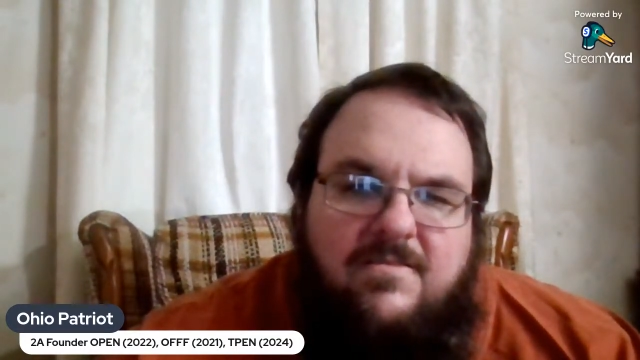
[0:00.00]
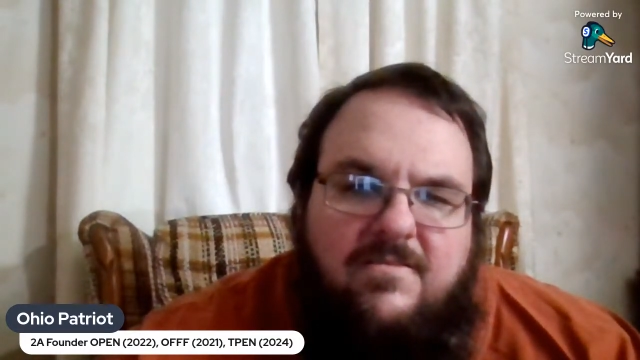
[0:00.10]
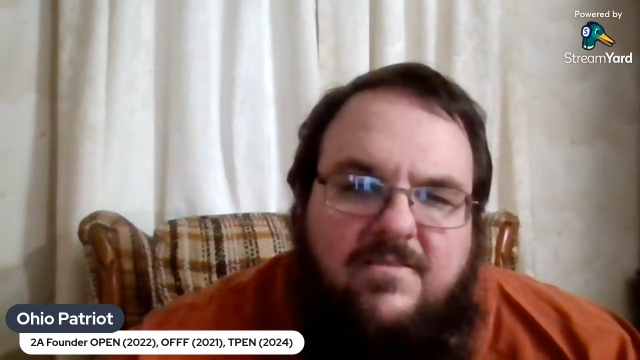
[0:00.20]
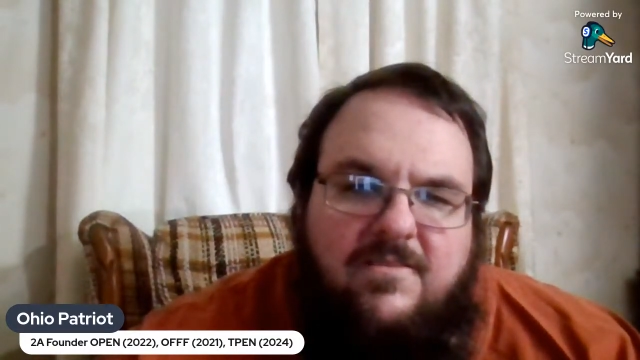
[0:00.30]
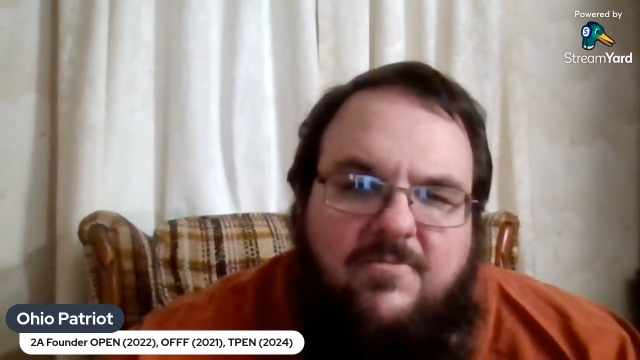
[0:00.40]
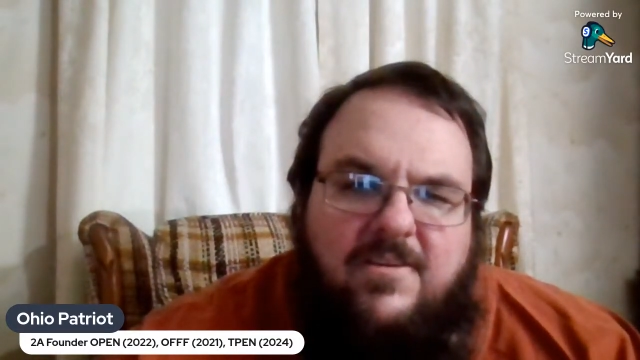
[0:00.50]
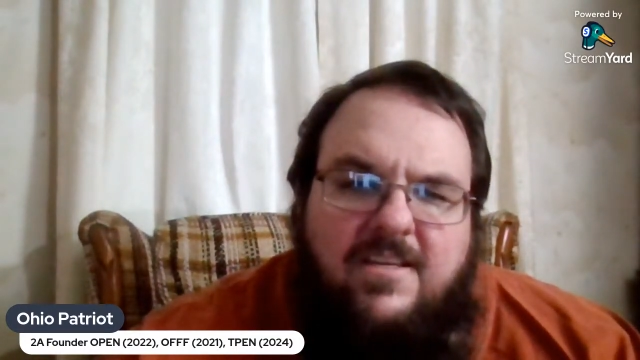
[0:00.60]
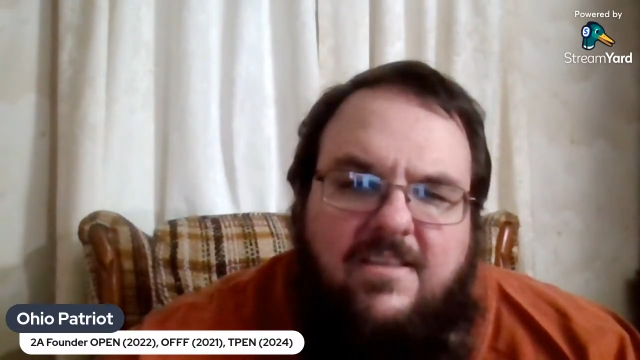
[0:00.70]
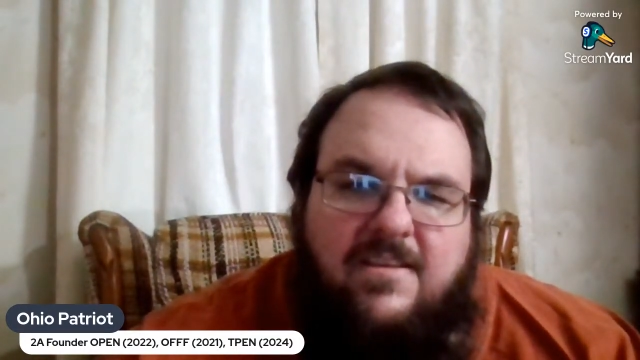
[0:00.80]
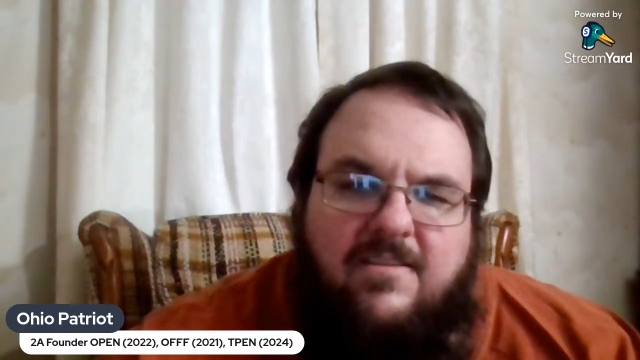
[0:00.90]
So we're
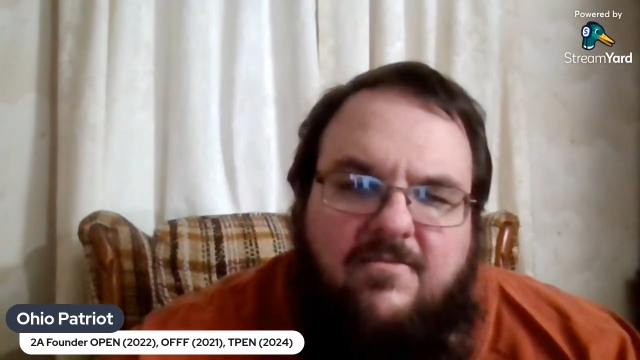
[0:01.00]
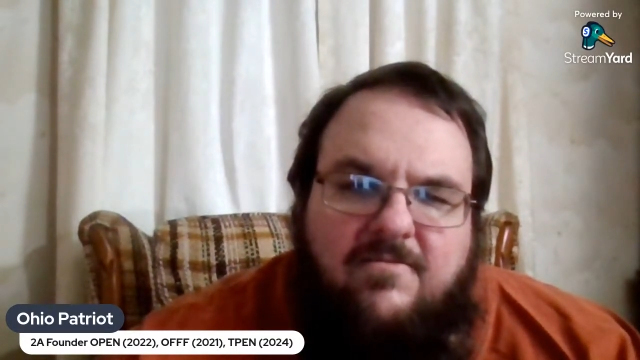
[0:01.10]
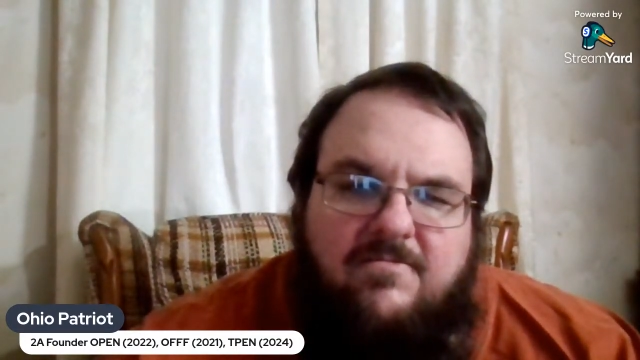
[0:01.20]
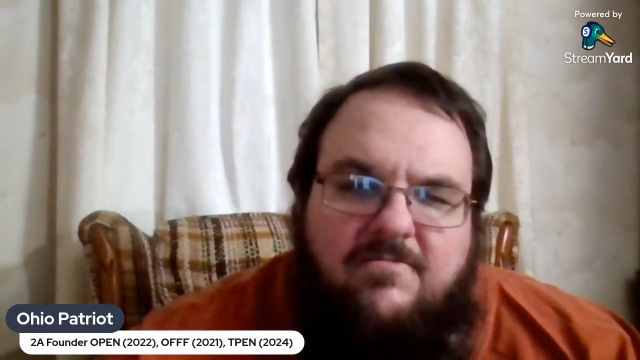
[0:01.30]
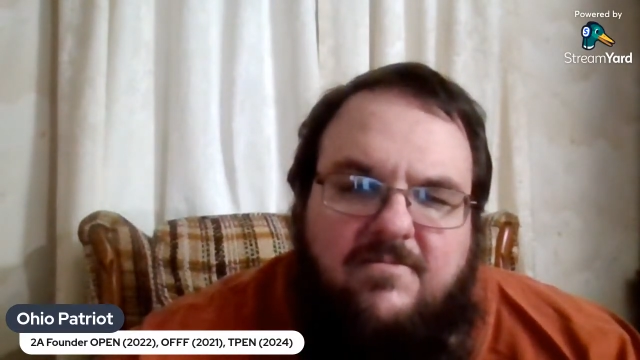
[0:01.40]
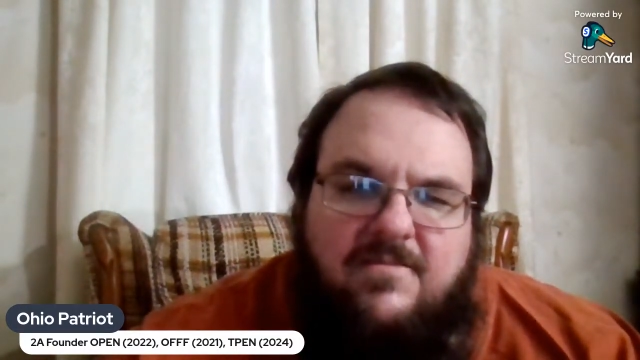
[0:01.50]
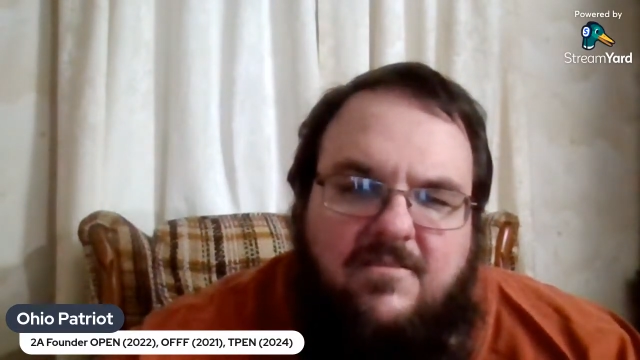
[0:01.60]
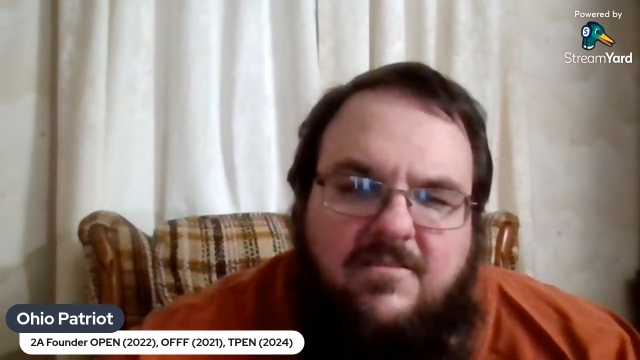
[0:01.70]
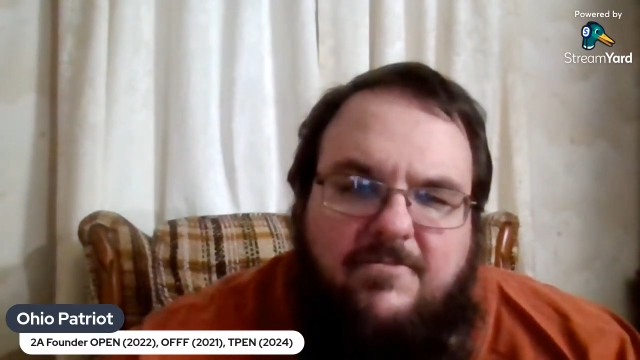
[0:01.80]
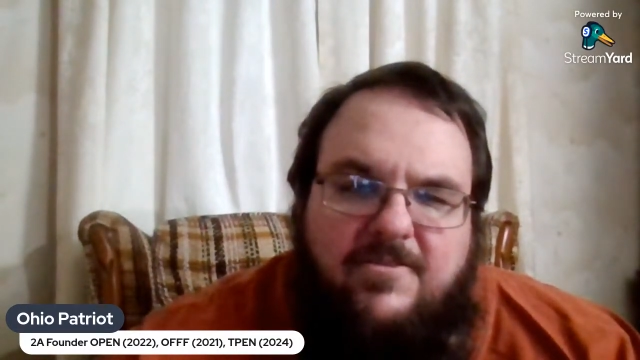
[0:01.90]
getting there,
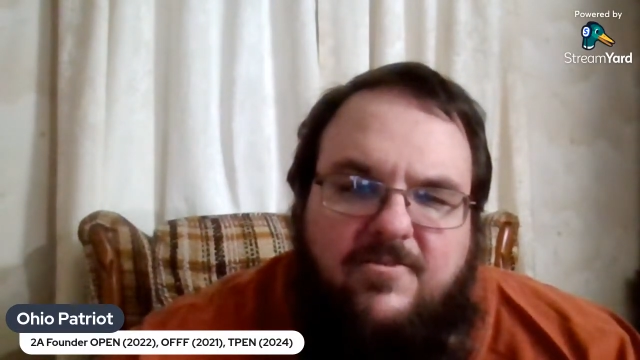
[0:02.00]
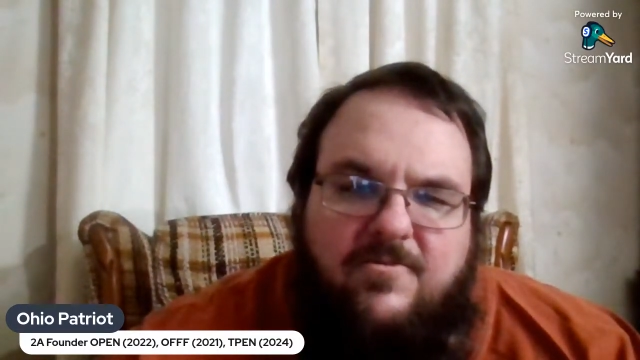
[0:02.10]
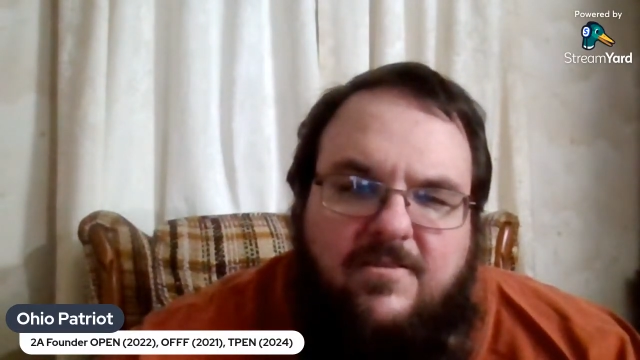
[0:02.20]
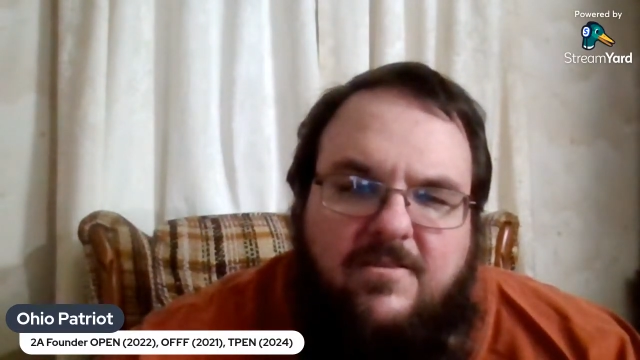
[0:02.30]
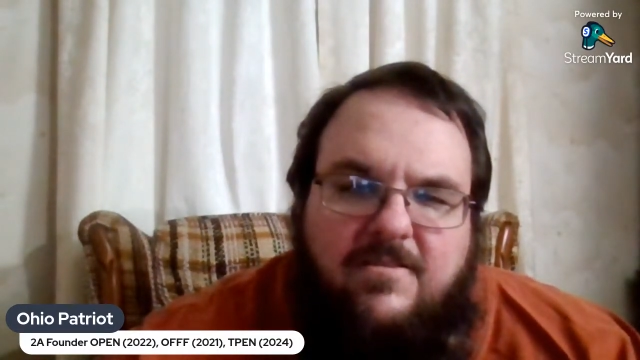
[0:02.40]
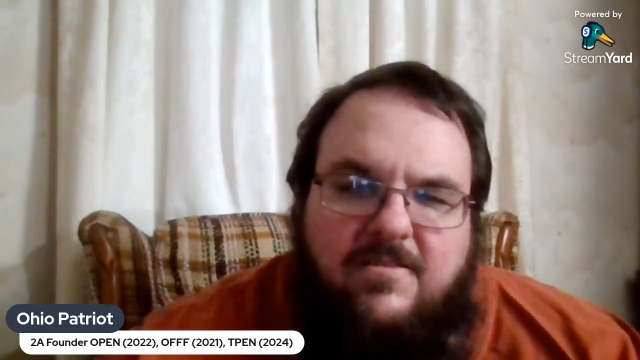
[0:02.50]
slowly but surely.